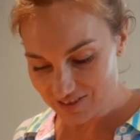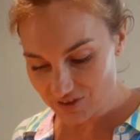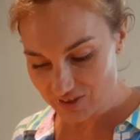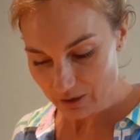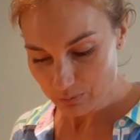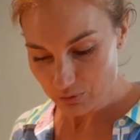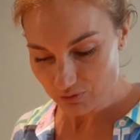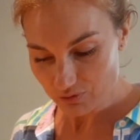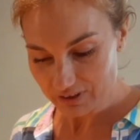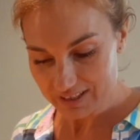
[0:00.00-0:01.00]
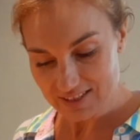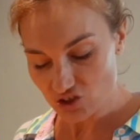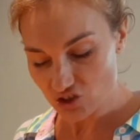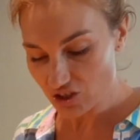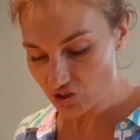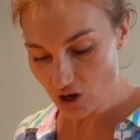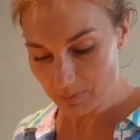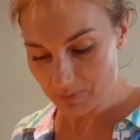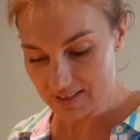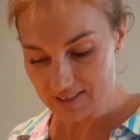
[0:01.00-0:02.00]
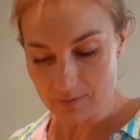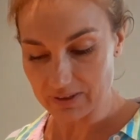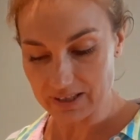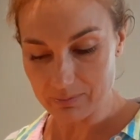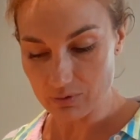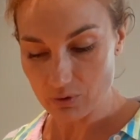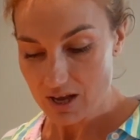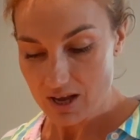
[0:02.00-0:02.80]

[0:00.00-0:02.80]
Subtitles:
Do you see how beautiful it is? I just chopped this up like about